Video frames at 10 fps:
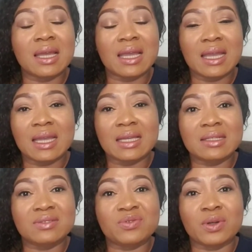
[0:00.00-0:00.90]

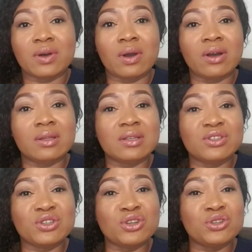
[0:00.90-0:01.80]
And for all the
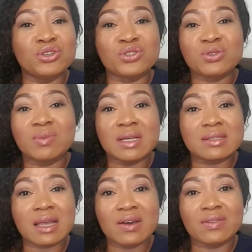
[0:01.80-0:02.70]
new
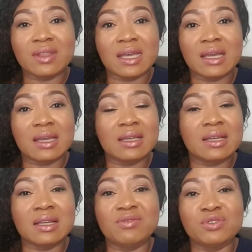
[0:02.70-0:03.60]
YouTubers out there,
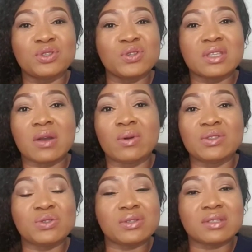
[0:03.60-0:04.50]
even those that
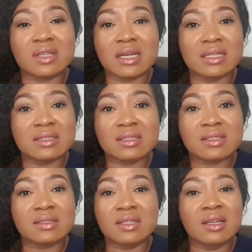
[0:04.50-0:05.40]
want to start,
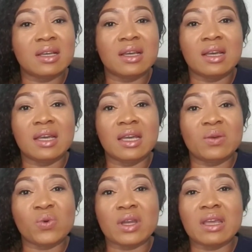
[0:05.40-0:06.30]

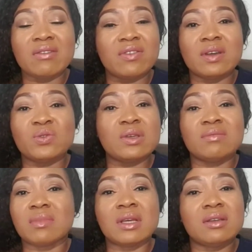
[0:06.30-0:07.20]
whatever,
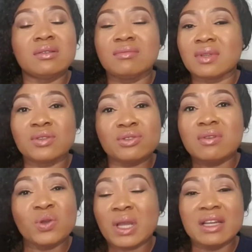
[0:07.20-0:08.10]

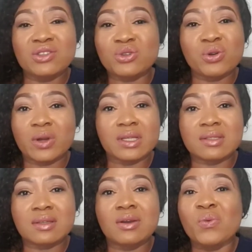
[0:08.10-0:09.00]
you can do
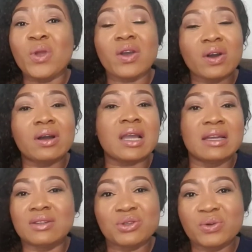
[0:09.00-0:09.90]
it. We all
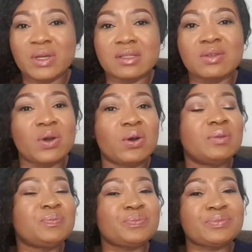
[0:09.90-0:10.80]
can do it. So